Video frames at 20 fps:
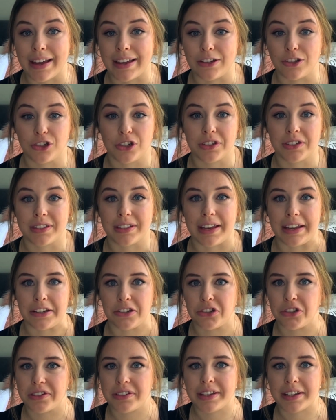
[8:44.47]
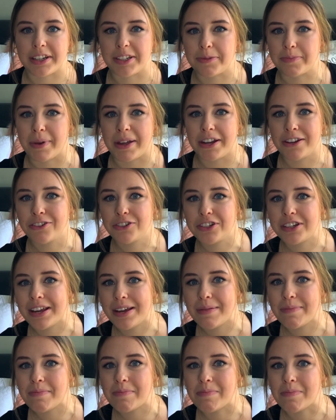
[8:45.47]
It's just like a spinach
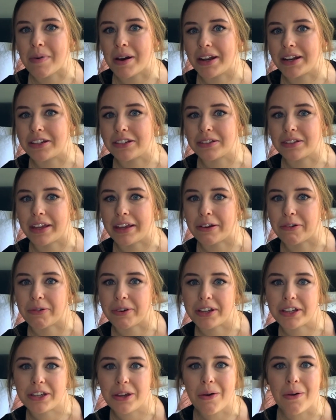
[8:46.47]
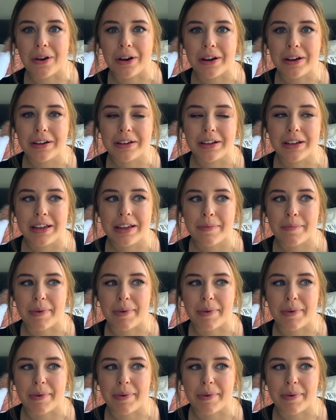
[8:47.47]
dip, but it's like Greek yogurt,